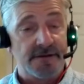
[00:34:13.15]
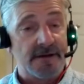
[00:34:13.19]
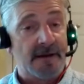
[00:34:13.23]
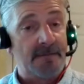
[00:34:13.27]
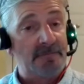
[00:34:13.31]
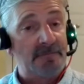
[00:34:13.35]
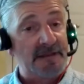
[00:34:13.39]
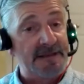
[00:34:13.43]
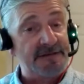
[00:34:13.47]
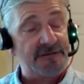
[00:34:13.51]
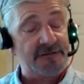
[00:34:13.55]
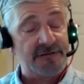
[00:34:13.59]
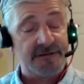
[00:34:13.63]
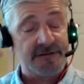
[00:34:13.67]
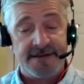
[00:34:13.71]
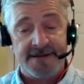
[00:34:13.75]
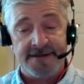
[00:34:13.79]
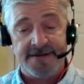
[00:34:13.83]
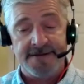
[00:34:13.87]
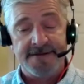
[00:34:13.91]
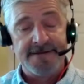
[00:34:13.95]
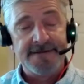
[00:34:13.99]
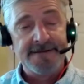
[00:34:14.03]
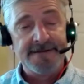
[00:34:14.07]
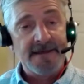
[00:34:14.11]
I'm
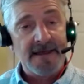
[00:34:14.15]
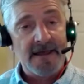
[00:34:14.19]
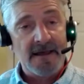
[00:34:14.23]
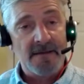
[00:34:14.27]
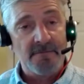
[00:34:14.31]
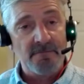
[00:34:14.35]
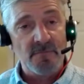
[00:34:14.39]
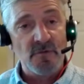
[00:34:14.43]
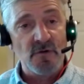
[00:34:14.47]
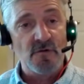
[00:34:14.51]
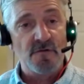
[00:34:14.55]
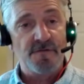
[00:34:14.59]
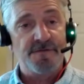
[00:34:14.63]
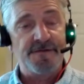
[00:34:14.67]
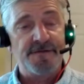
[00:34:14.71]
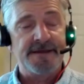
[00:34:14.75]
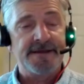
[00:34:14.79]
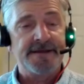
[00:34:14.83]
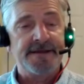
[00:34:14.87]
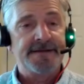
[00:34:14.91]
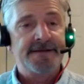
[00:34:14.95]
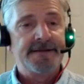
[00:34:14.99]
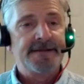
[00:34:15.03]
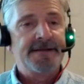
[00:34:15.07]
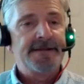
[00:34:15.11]
listening, I'm
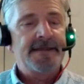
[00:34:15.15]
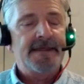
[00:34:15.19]
moving,